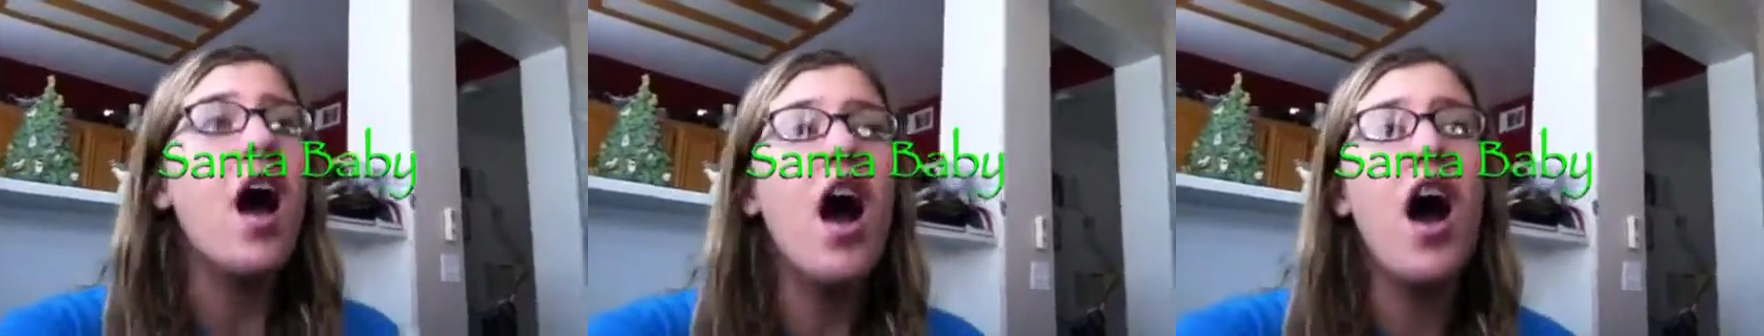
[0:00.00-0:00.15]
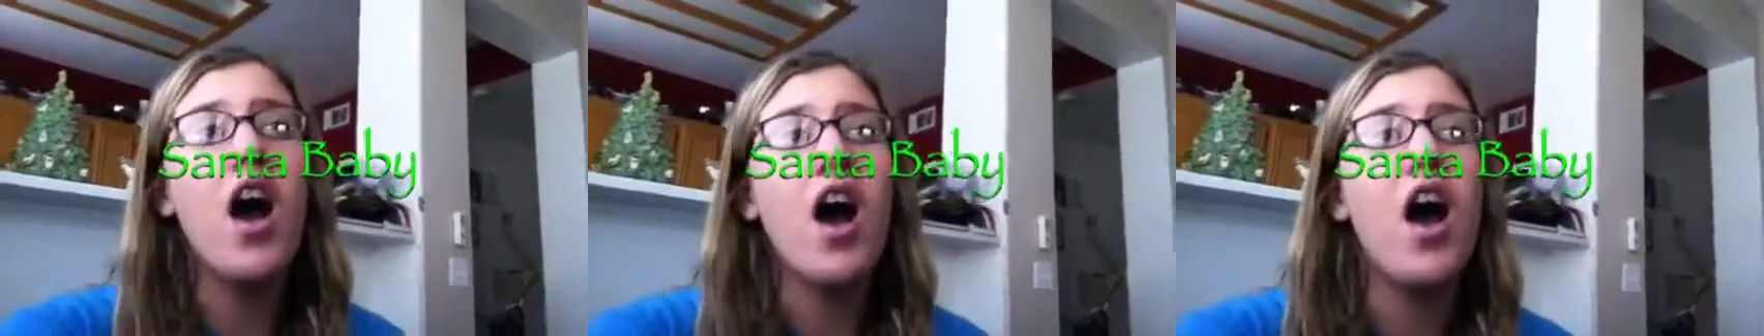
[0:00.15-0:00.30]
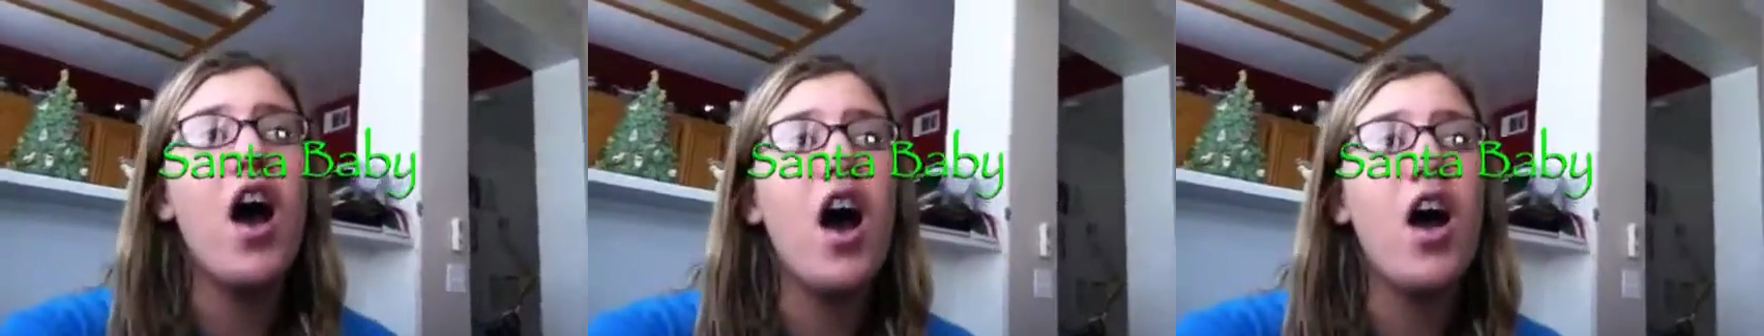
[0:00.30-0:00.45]

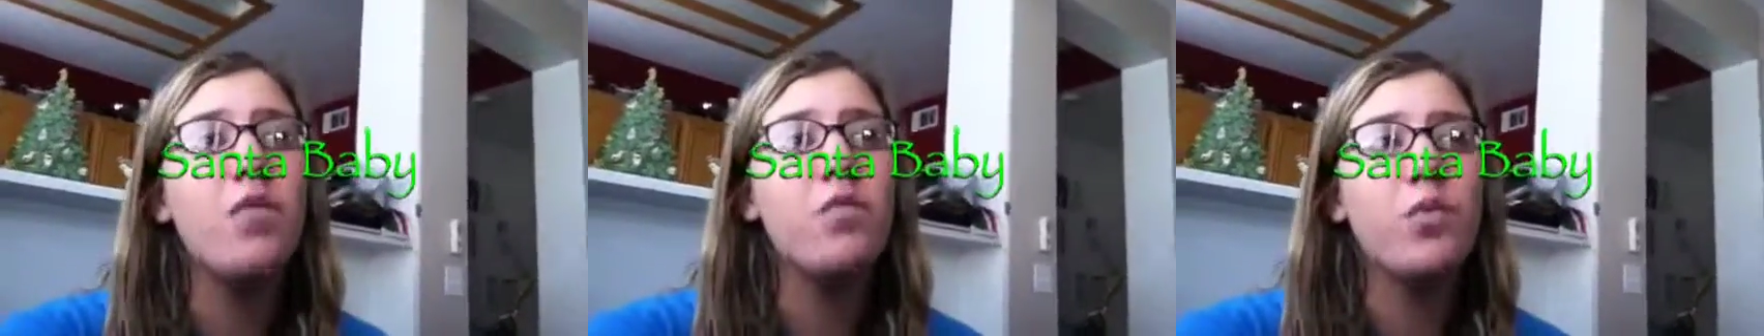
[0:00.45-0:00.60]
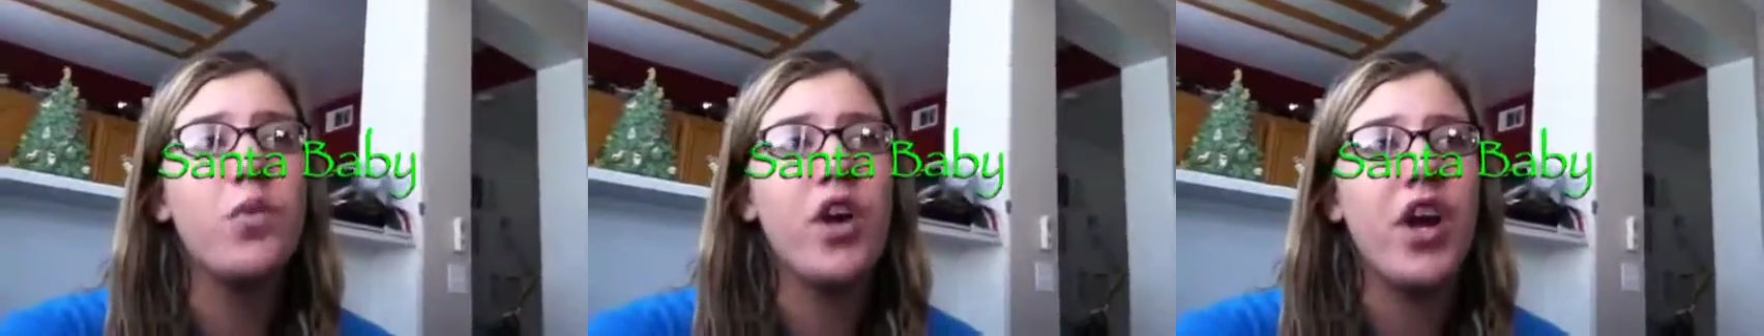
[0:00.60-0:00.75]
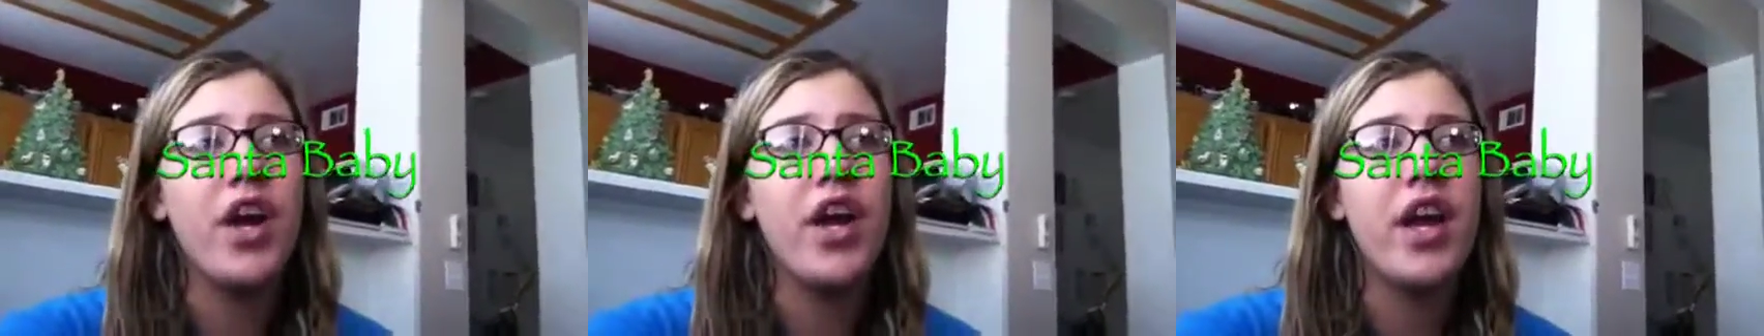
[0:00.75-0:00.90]

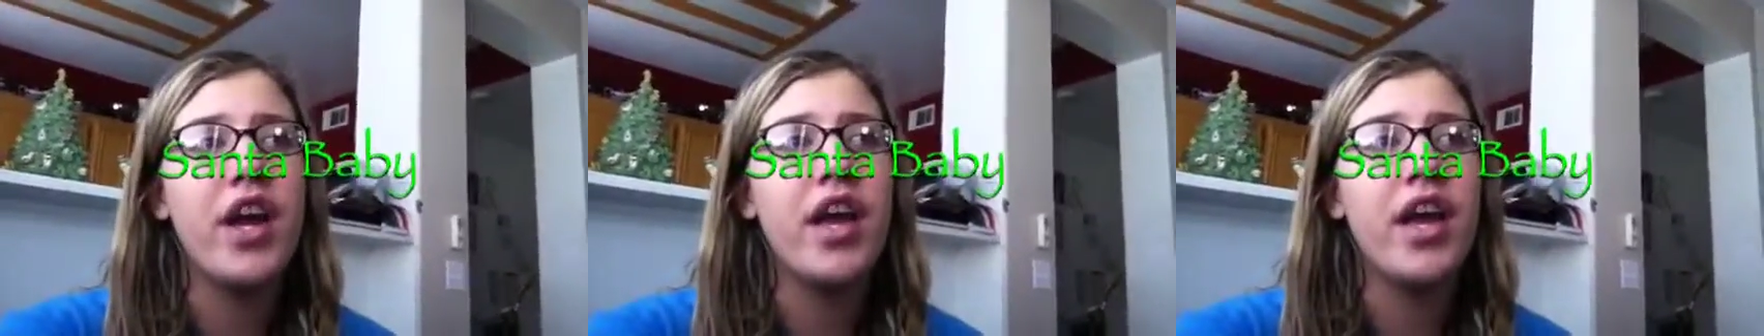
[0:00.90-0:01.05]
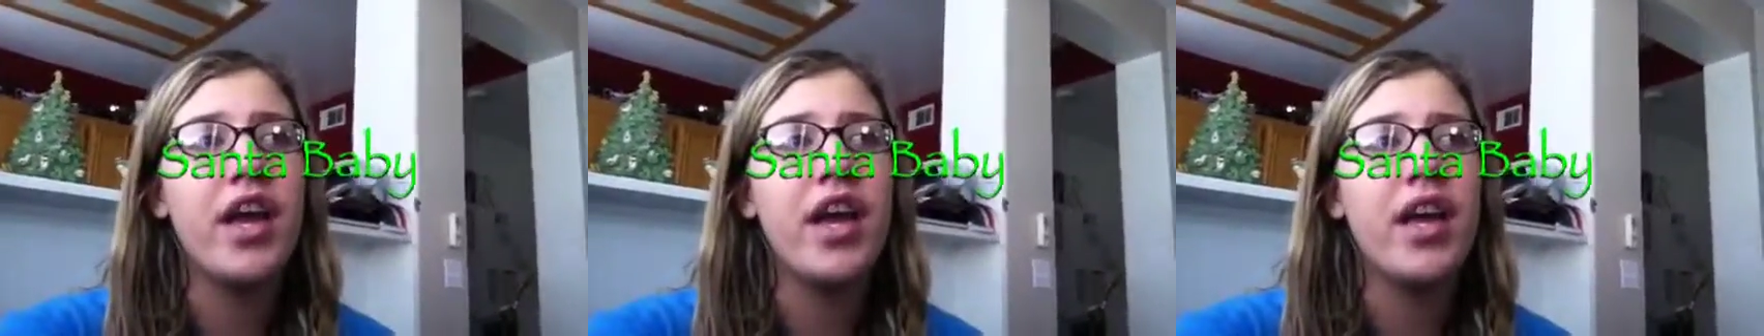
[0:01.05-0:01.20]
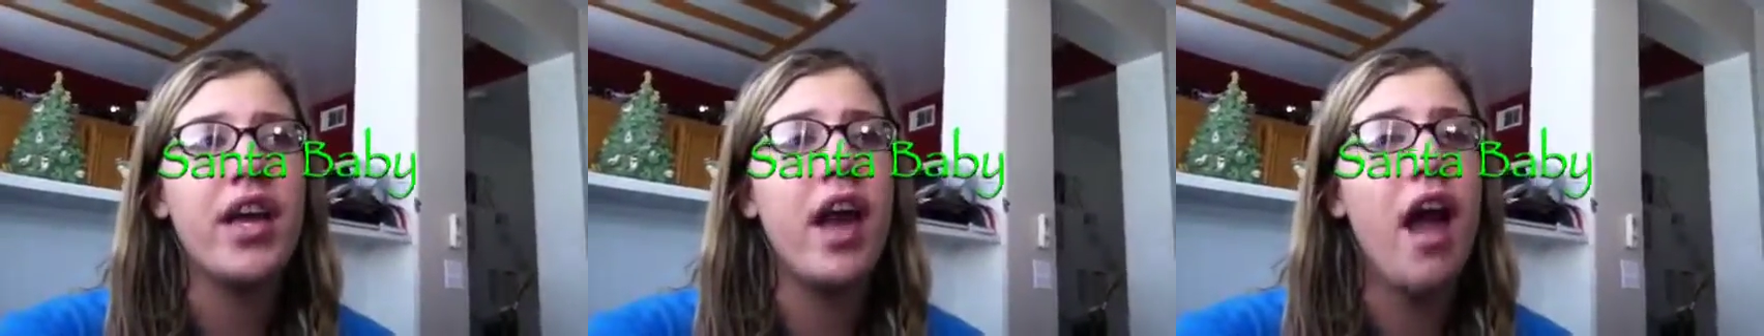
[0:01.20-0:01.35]
a
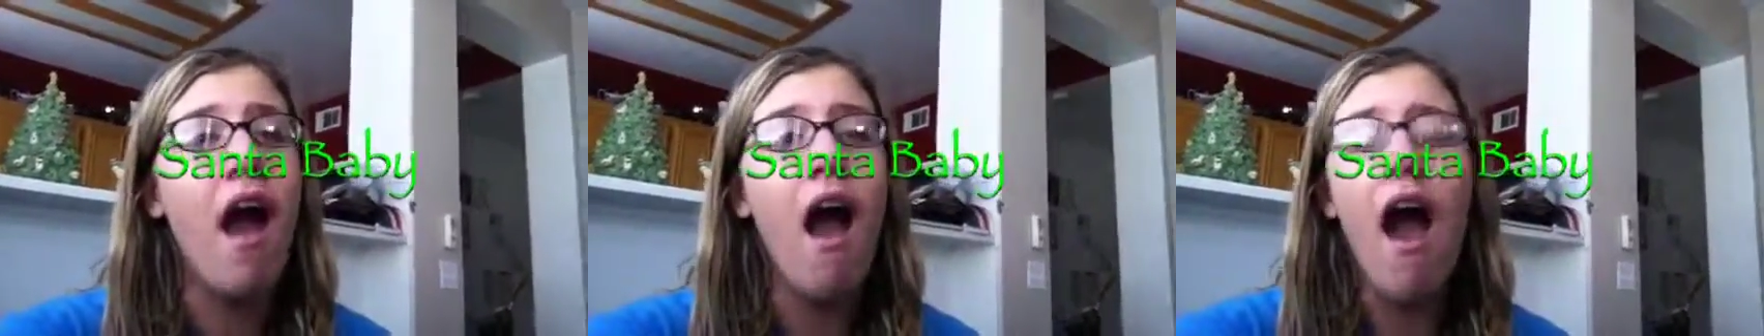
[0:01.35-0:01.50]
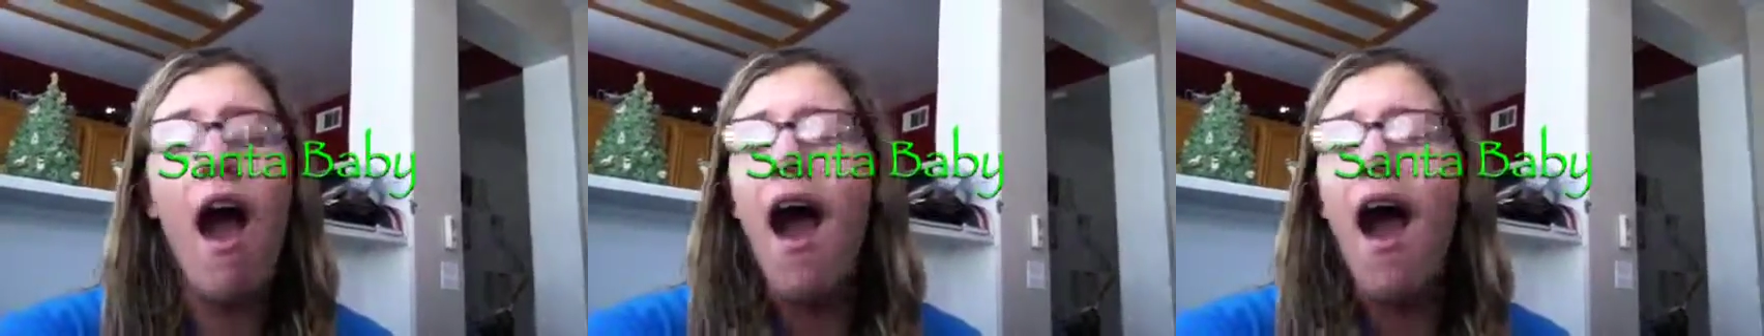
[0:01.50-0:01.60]
ring.